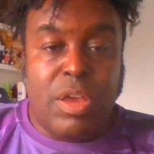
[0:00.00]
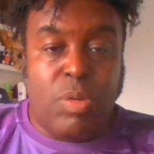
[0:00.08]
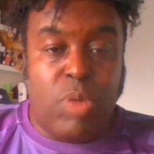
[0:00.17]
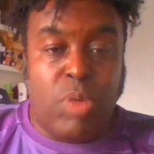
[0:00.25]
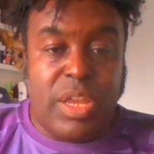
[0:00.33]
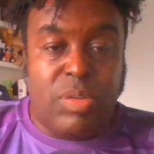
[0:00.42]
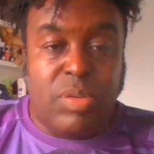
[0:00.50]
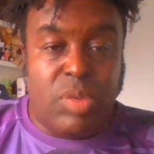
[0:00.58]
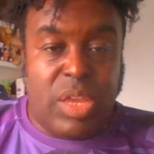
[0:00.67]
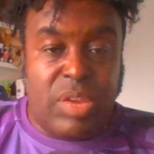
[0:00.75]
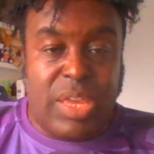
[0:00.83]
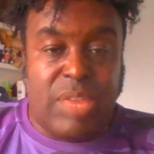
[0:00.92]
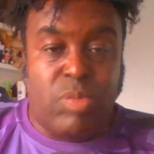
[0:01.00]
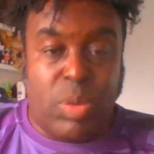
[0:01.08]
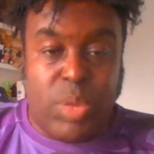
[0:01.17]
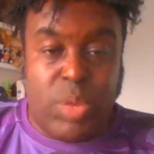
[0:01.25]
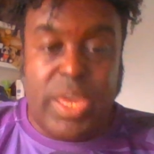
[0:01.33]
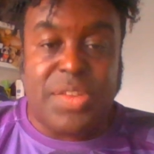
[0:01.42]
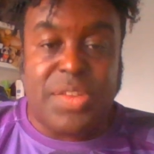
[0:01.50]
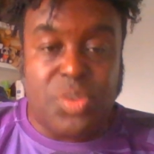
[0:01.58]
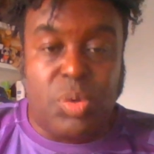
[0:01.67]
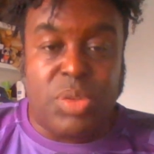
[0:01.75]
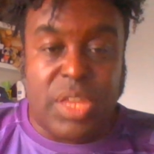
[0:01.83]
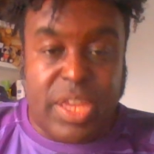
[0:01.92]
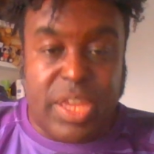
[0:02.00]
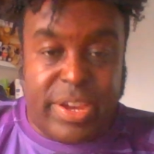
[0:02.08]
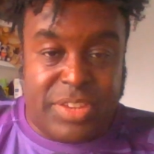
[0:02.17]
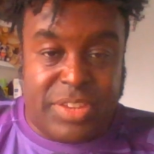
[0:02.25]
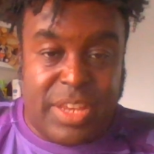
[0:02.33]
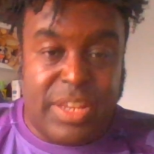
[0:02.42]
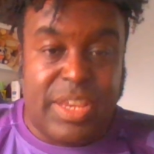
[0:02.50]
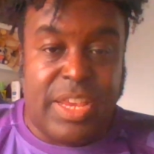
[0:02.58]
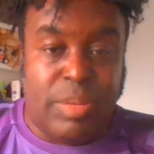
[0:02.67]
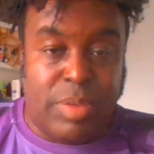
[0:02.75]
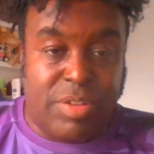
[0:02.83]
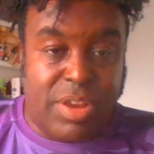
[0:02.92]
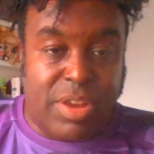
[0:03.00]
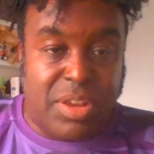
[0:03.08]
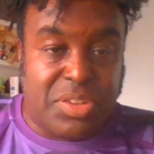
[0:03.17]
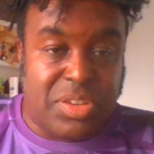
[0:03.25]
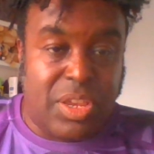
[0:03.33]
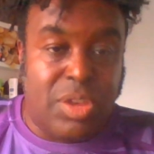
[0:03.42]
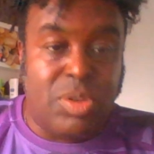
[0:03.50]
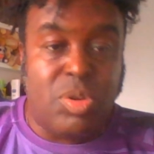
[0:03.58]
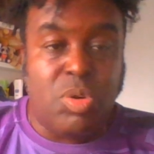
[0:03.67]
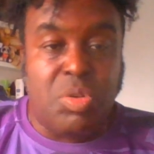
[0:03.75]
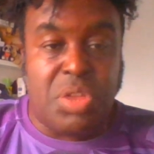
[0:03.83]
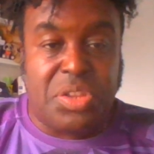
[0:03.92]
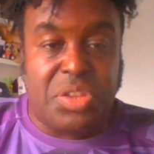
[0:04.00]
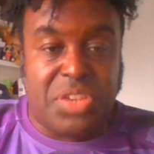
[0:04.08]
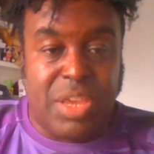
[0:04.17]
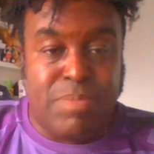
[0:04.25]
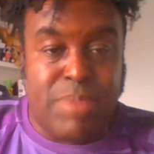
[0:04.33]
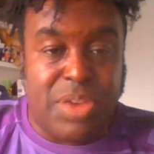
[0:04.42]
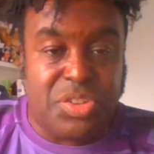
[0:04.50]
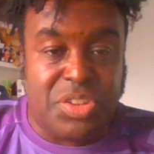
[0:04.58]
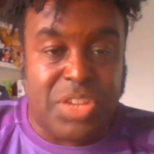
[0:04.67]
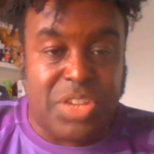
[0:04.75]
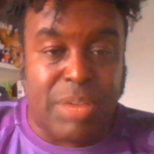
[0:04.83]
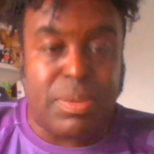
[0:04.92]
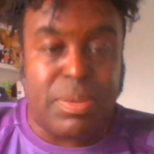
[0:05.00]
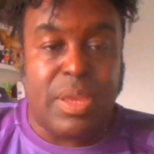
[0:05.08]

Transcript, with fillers: When we get all the guys in, it'll be great to see how the team meshes up,